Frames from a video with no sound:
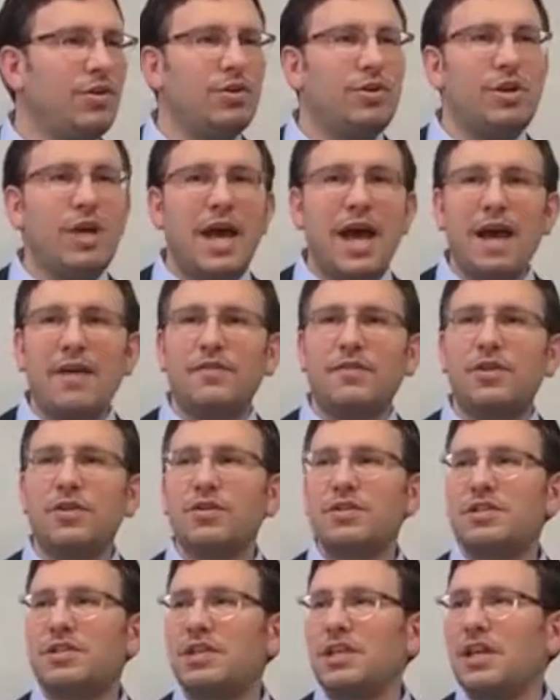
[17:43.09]
you have to
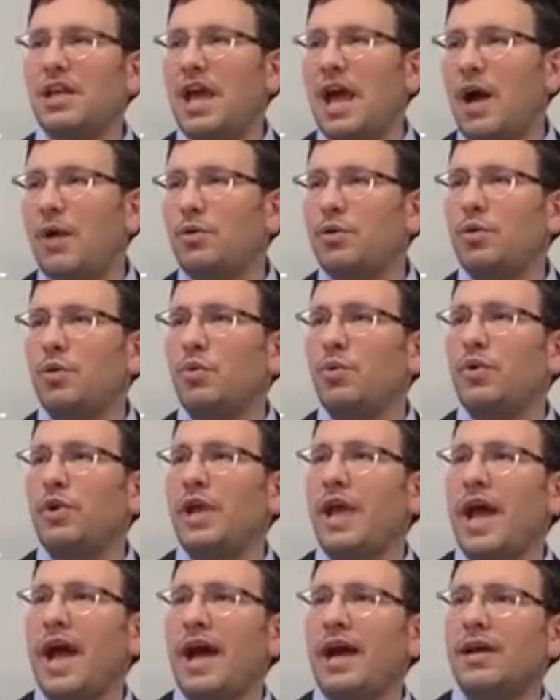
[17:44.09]
see how you
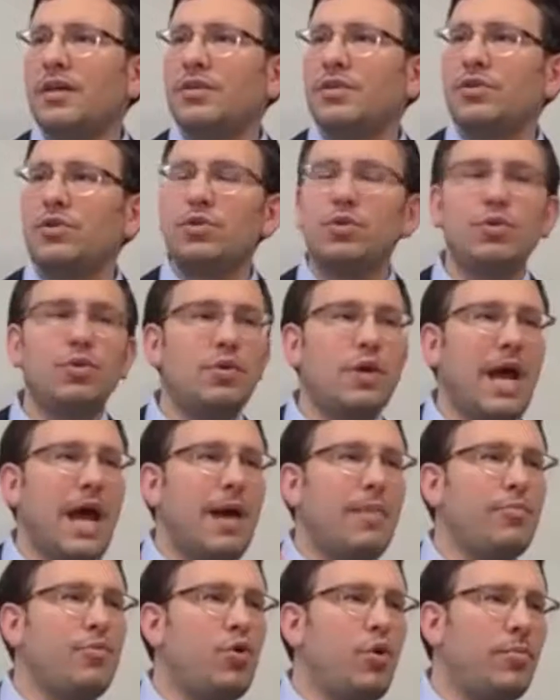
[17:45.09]
react to
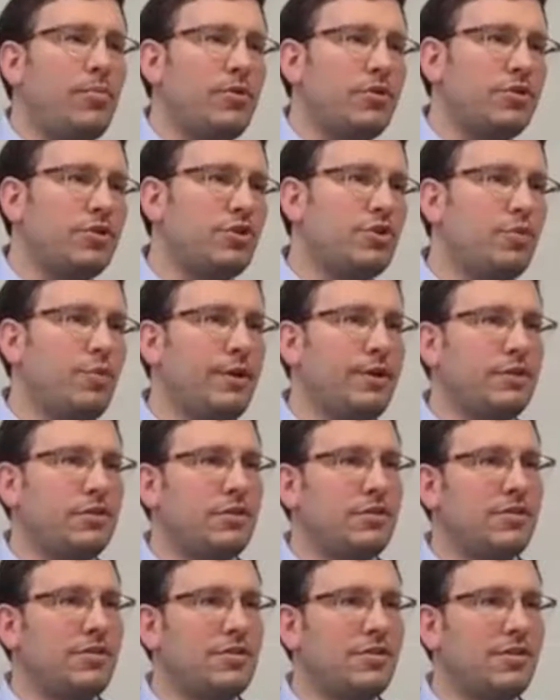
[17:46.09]
abnormal
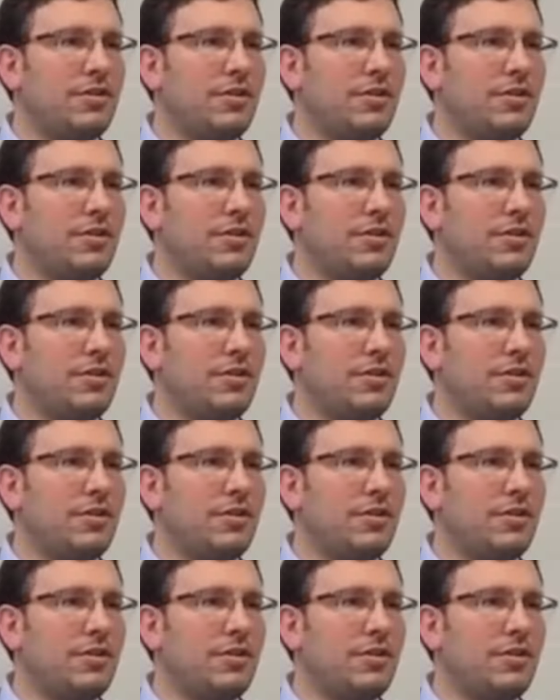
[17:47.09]
situations.